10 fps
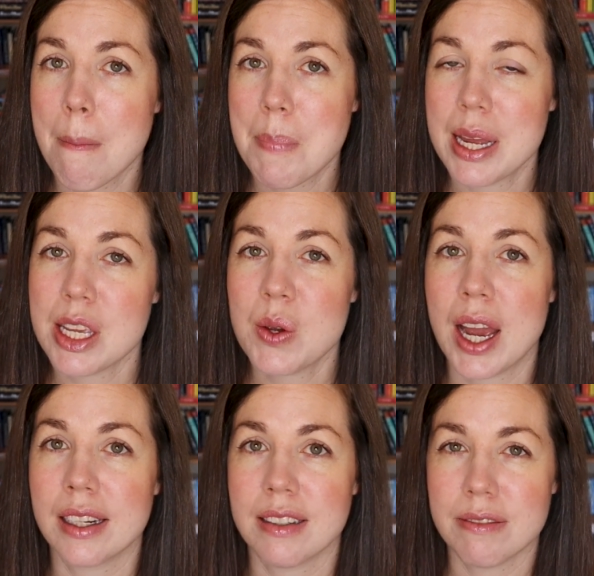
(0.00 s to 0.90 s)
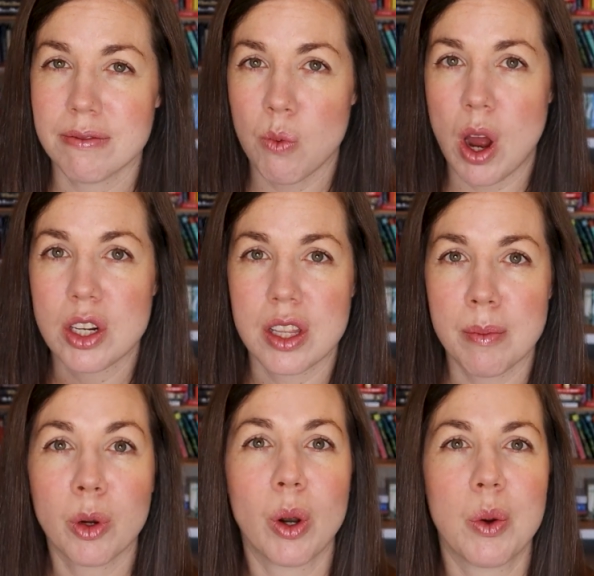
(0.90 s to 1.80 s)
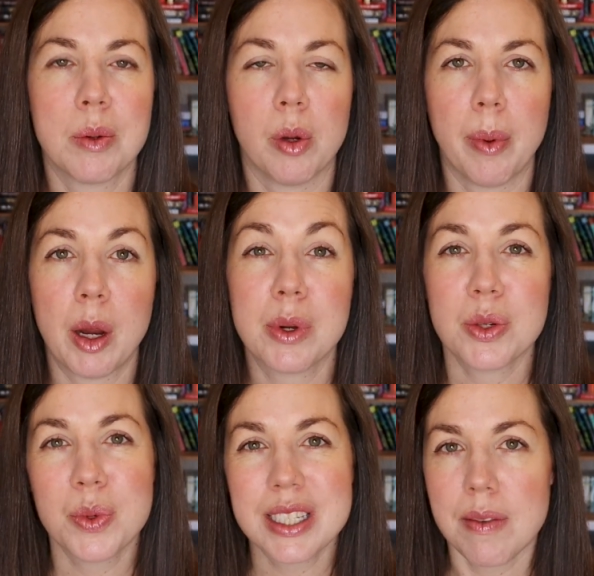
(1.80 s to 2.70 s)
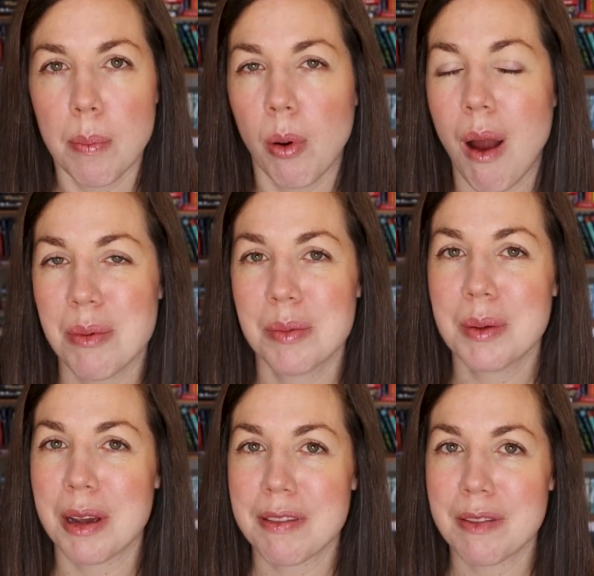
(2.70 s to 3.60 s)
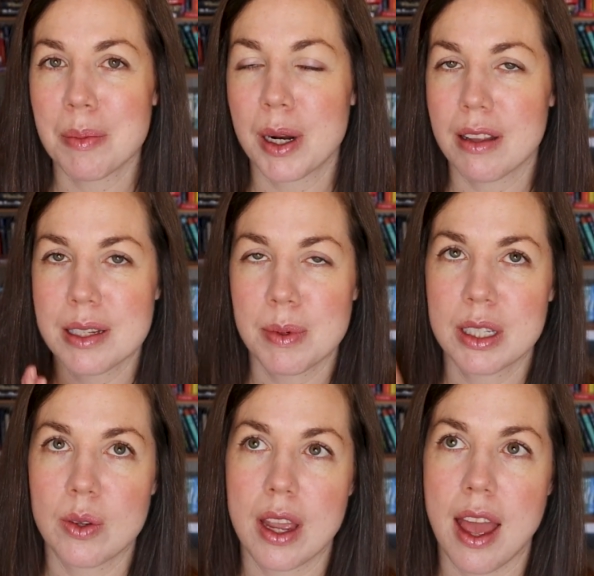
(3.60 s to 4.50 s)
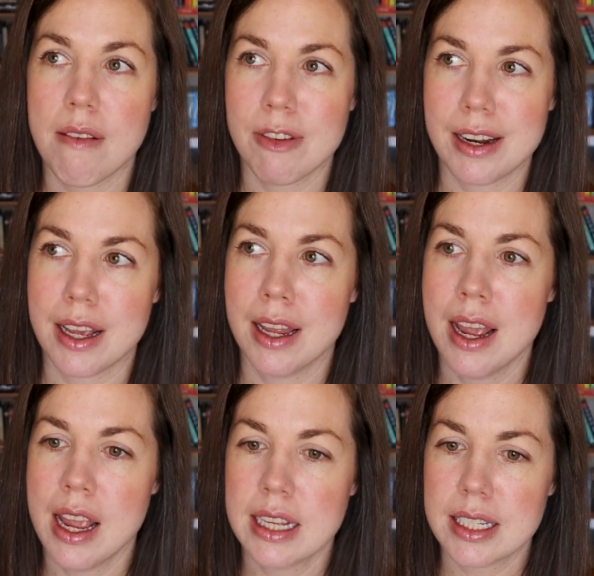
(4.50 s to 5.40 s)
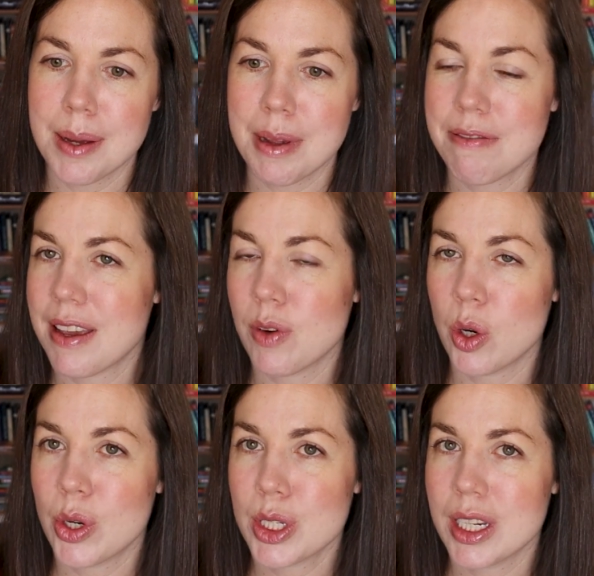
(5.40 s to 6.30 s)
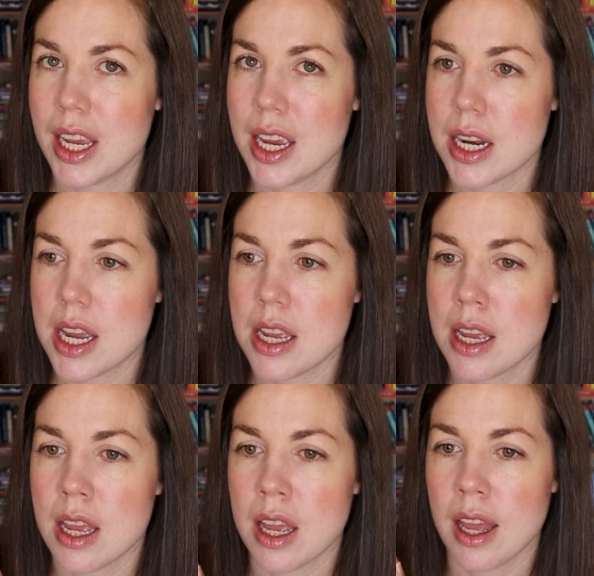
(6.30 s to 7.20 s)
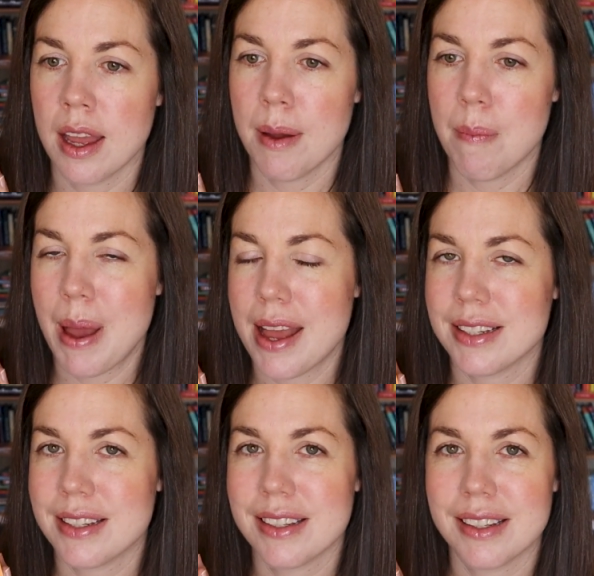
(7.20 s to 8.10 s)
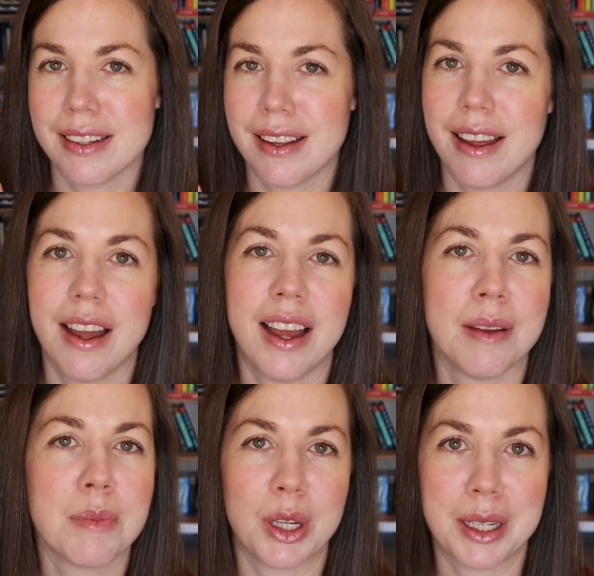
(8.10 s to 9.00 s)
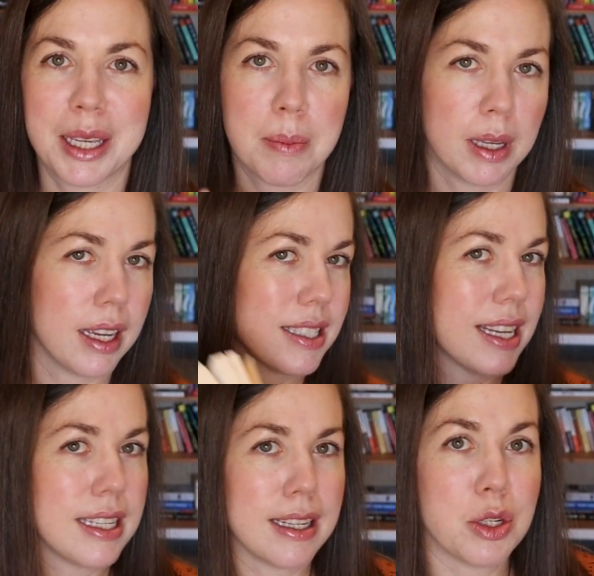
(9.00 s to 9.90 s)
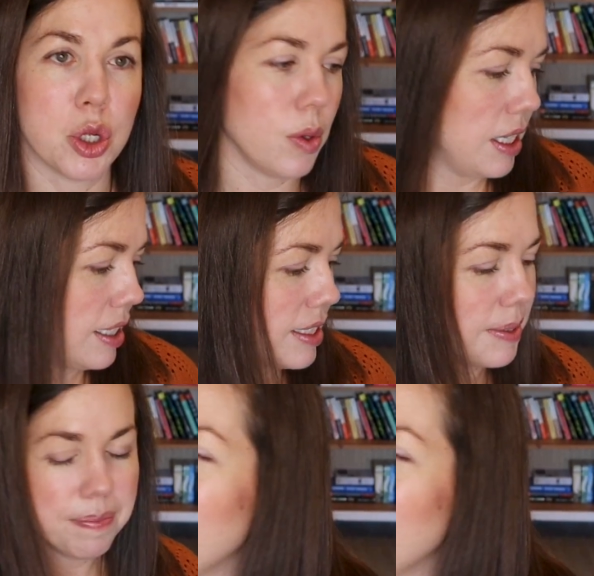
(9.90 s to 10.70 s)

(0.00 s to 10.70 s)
But you kind of watch them grow and prepare, which was probably my favorite part of this book, so I have read it. It's not my favorite Kristen Hanna, but I'm going to keep it because I did enjoy it.